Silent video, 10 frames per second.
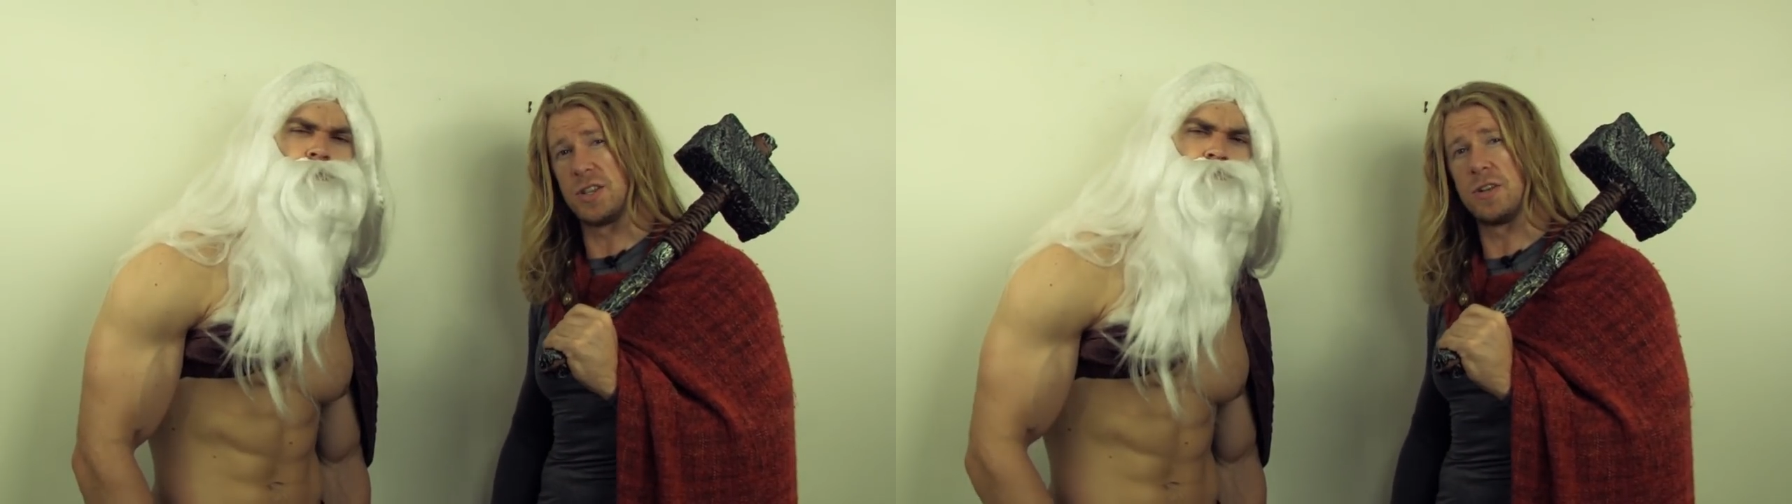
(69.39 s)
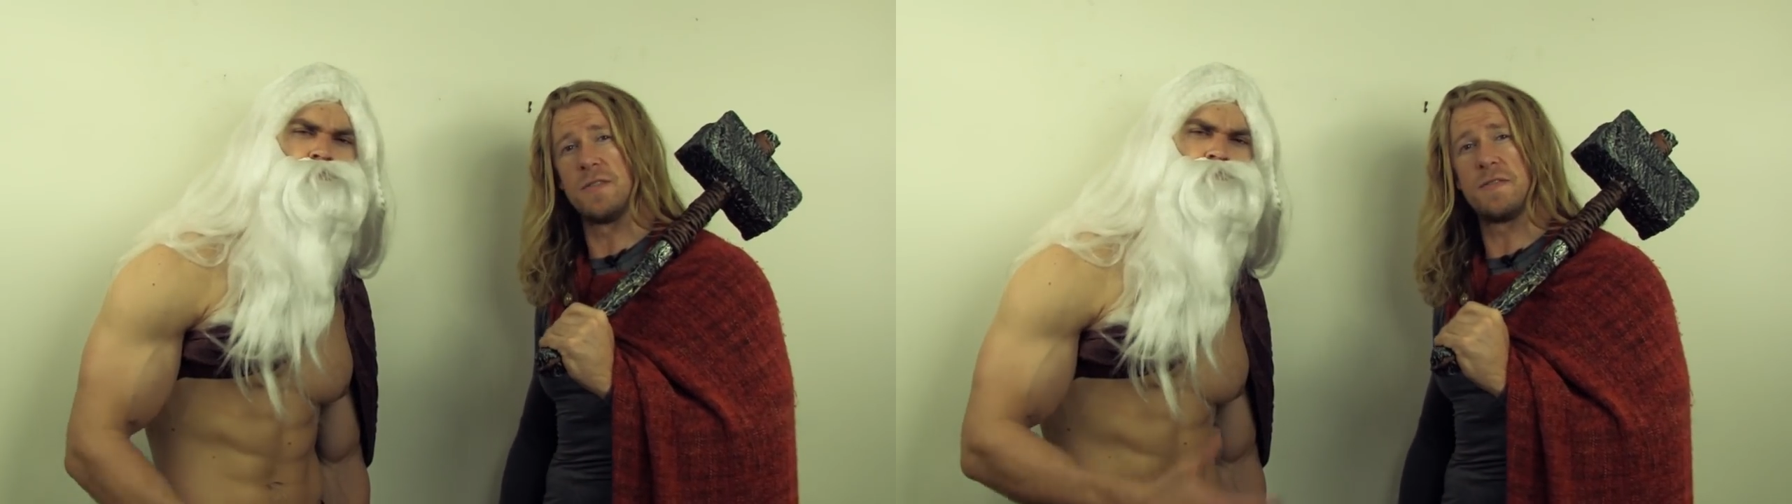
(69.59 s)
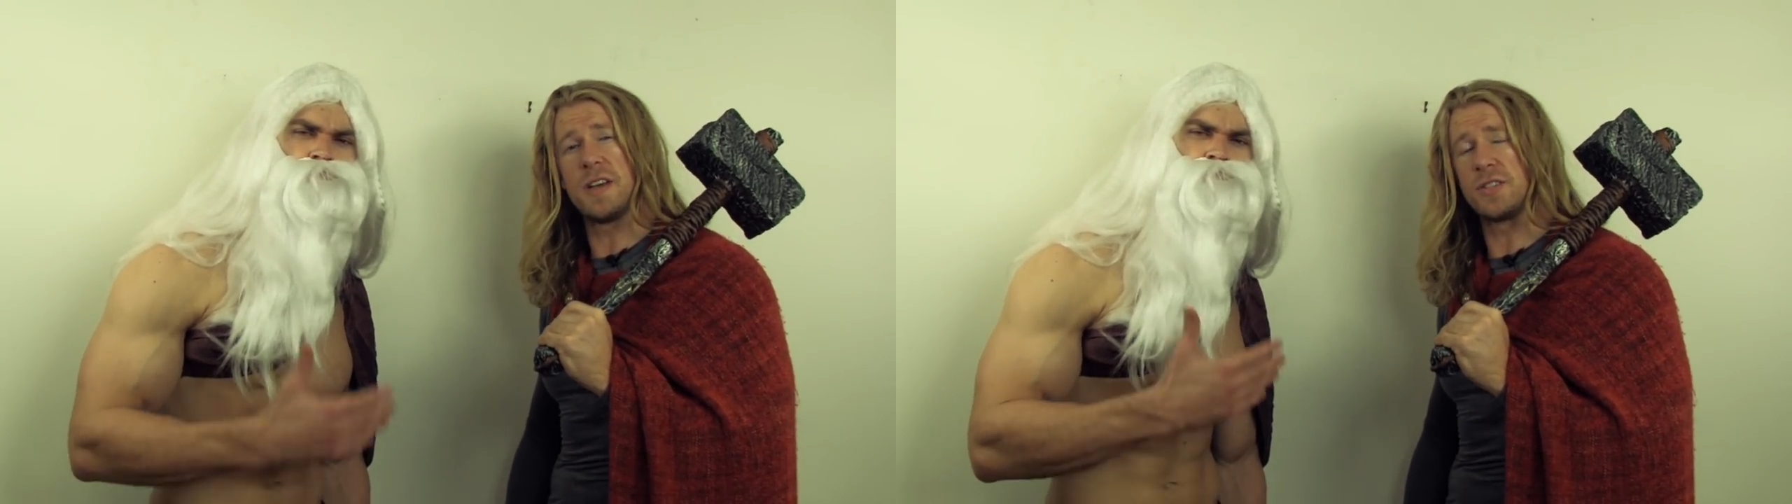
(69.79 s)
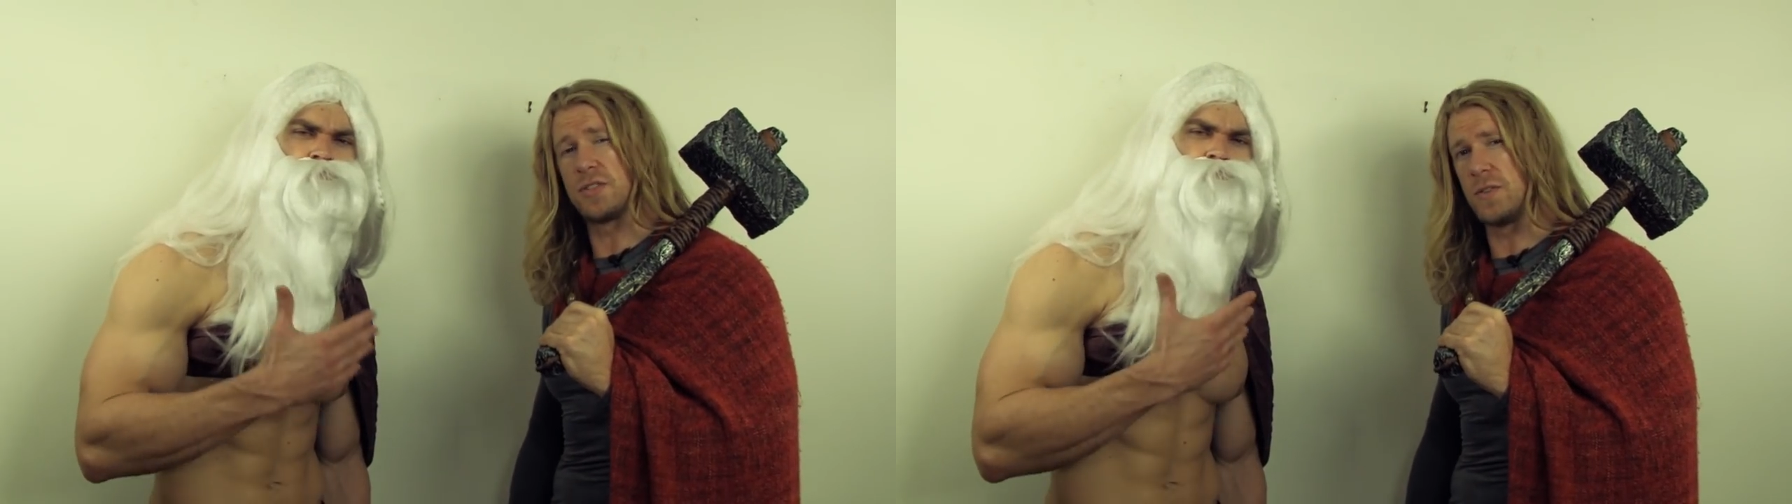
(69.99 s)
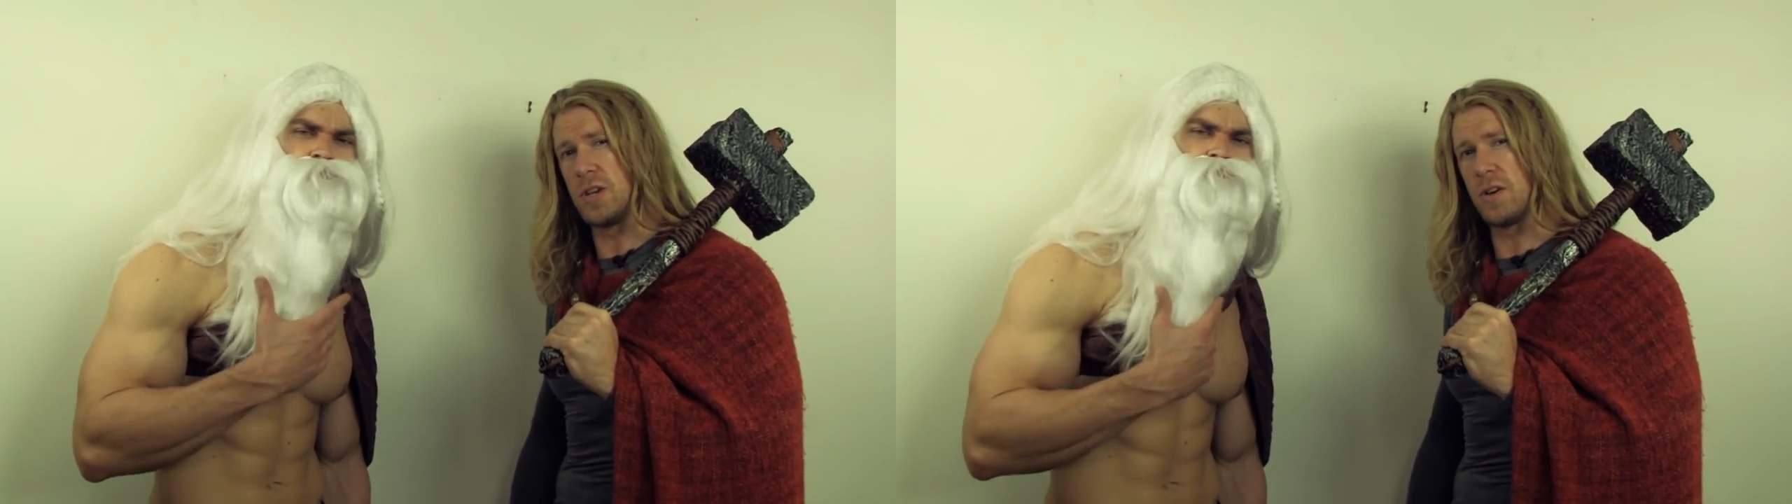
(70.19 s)
in the
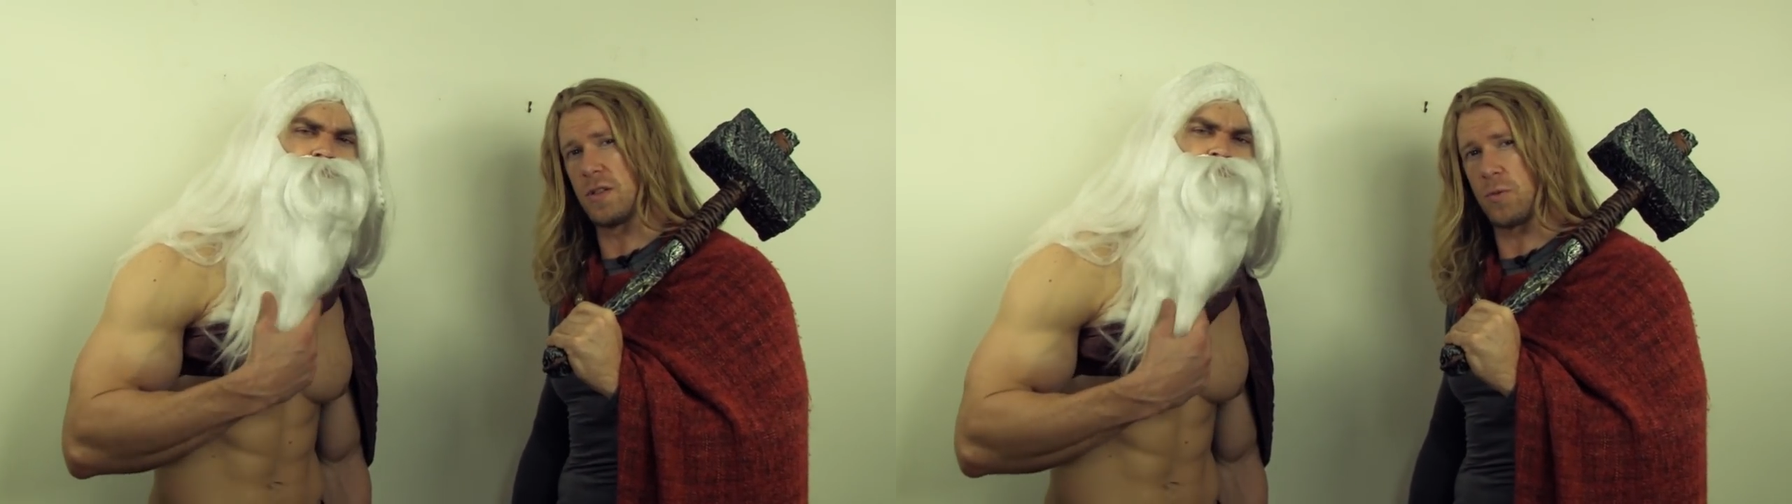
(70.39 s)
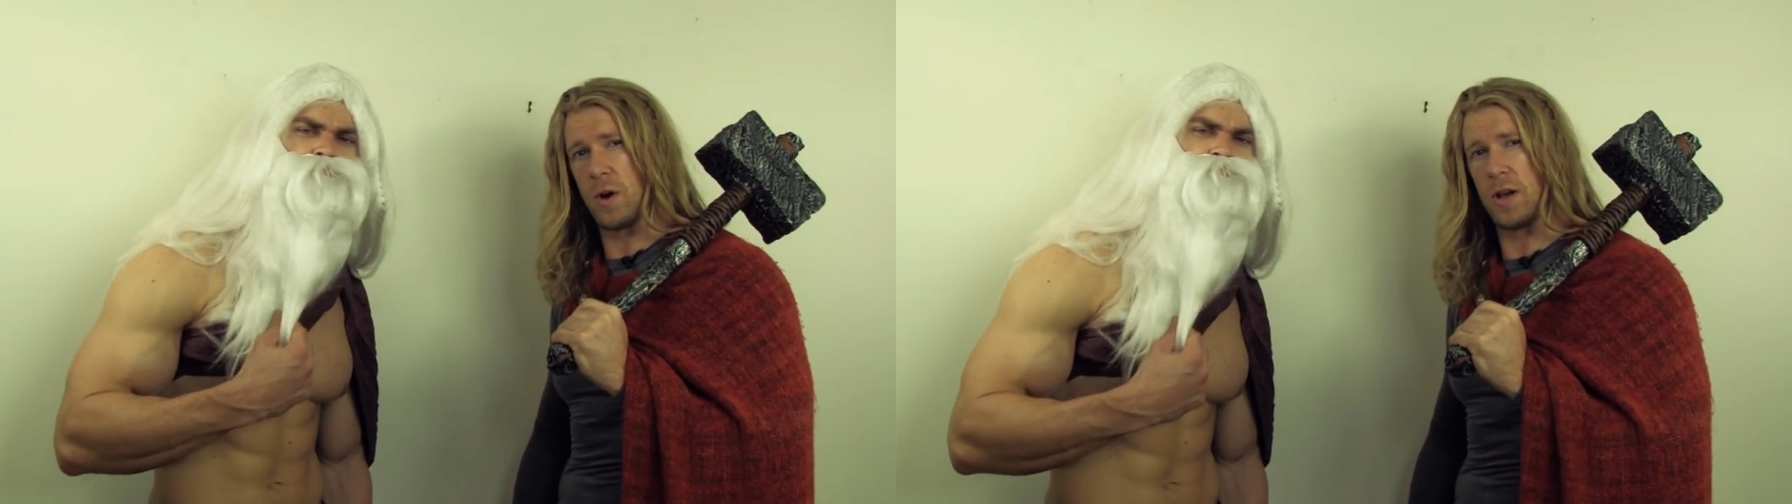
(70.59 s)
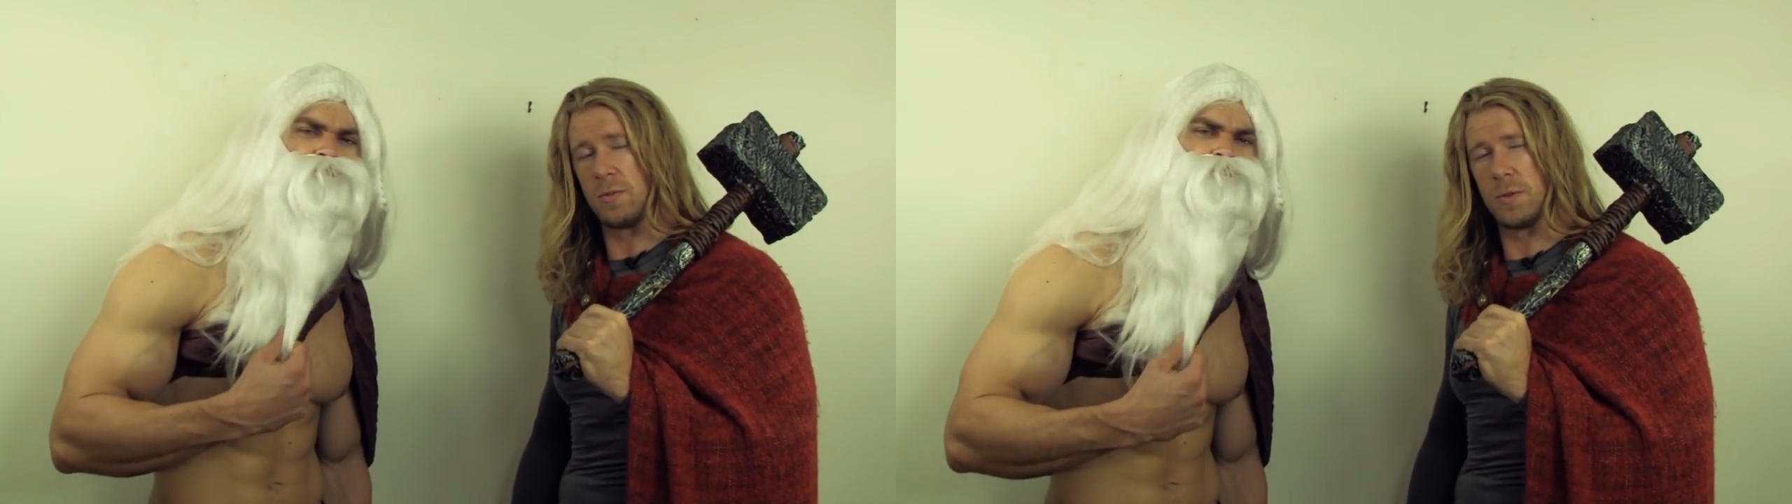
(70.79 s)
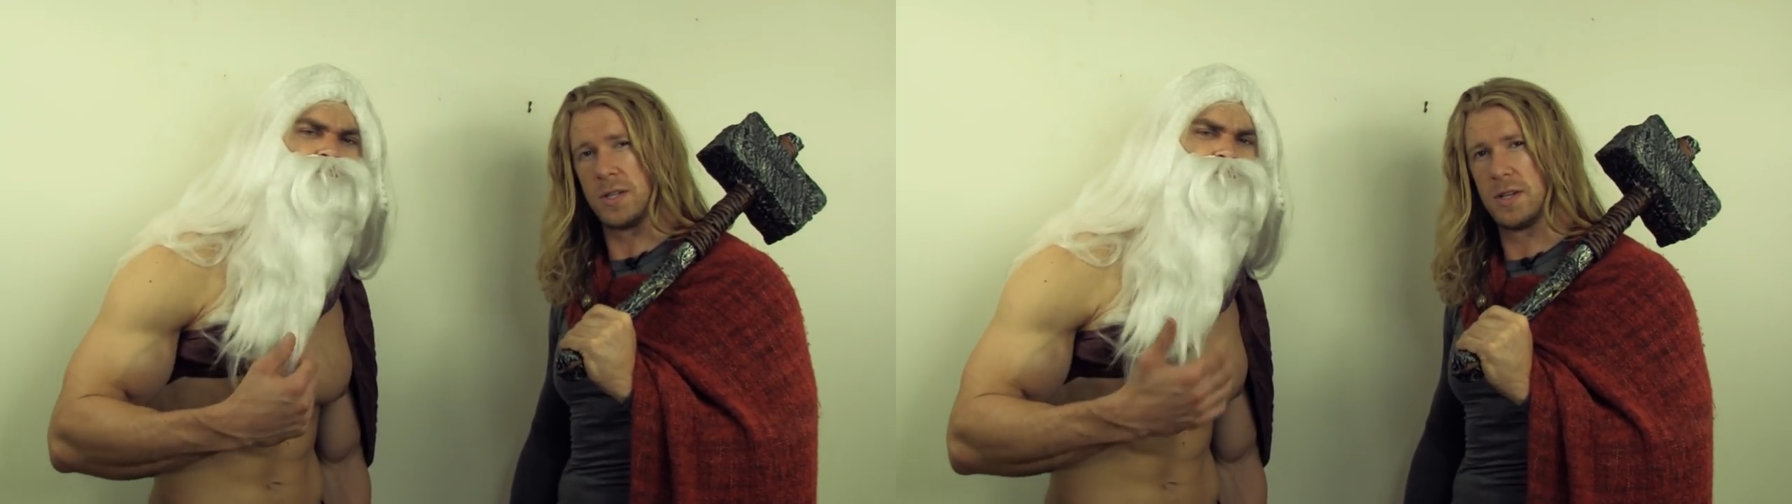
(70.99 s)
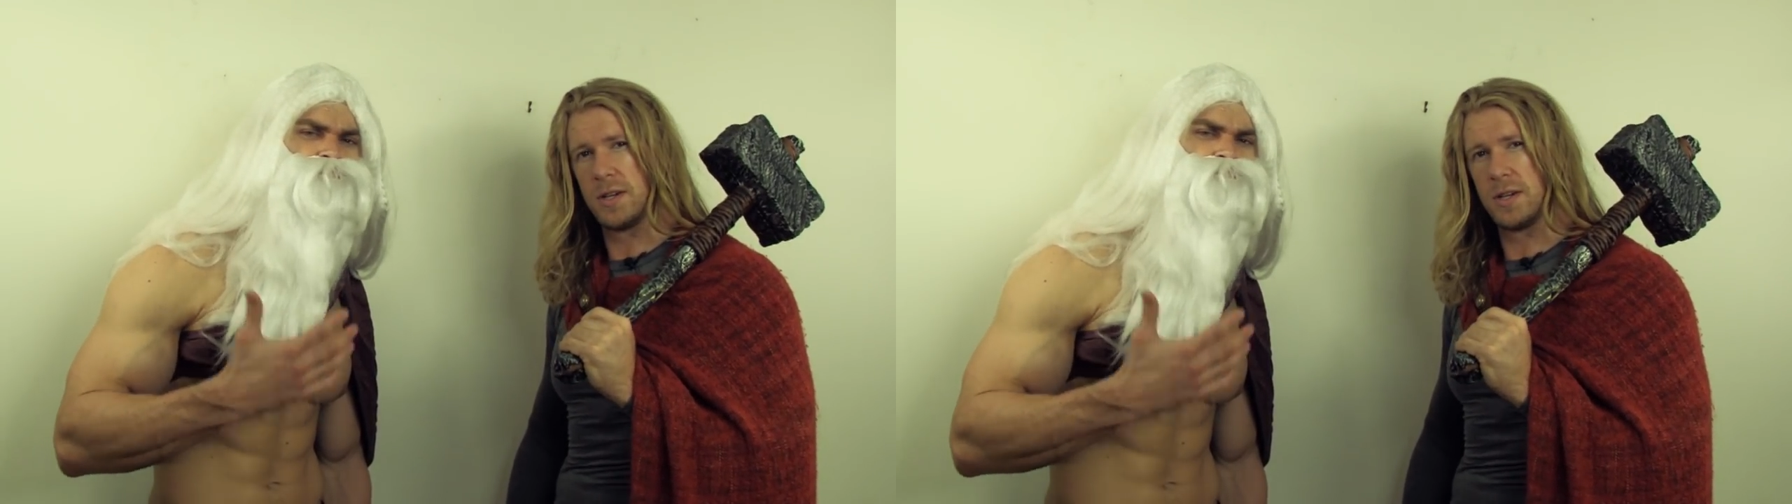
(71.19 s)
defense of the earth realm.